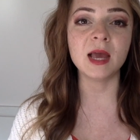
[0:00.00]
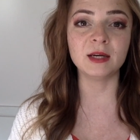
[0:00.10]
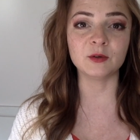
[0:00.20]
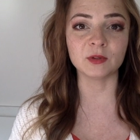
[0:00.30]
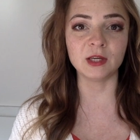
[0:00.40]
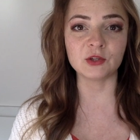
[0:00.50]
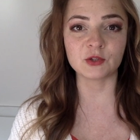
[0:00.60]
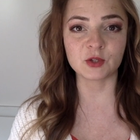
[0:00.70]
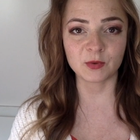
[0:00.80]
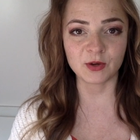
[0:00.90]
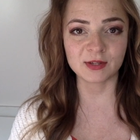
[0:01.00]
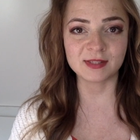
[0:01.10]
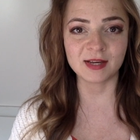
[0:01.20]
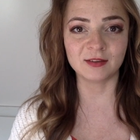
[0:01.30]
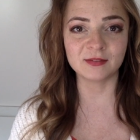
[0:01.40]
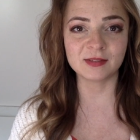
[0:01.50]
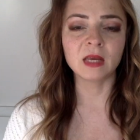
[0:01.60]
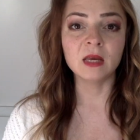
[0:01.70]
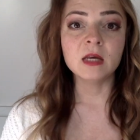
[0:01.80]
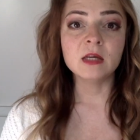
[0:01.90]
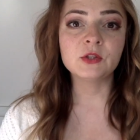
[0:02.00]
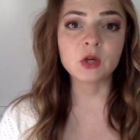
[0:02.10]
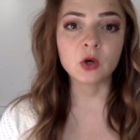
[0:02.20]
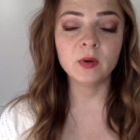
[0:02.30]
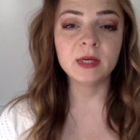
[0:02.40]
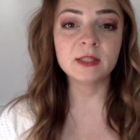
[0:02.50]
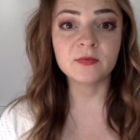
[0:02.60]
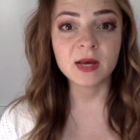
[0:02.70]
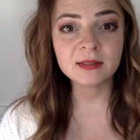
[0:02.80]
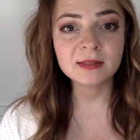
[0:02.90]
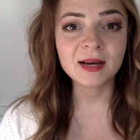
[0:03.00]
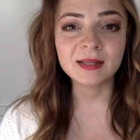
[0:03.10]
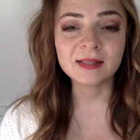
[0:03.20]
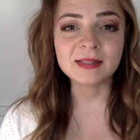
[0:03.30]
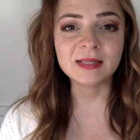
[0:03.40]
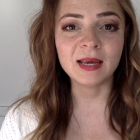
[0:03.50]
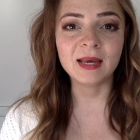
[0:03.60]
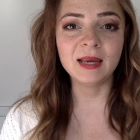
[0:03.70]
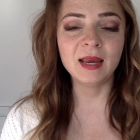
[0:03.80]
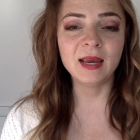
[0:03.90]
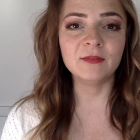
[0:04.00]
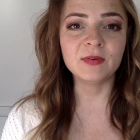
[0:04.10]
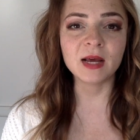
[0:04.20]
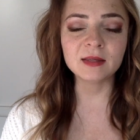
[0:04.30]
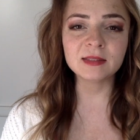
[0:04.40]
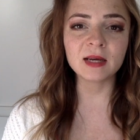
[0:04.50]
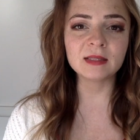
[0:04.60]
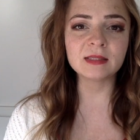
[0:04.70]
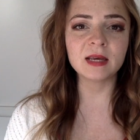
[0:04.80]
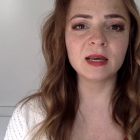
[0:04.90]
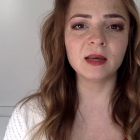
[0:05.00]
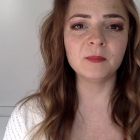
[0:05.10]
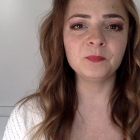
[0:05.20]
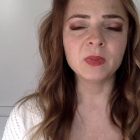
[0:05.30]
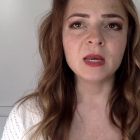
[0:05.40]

and in relationship with ourselves. So it's Valentine's Day, and Valentine's Day,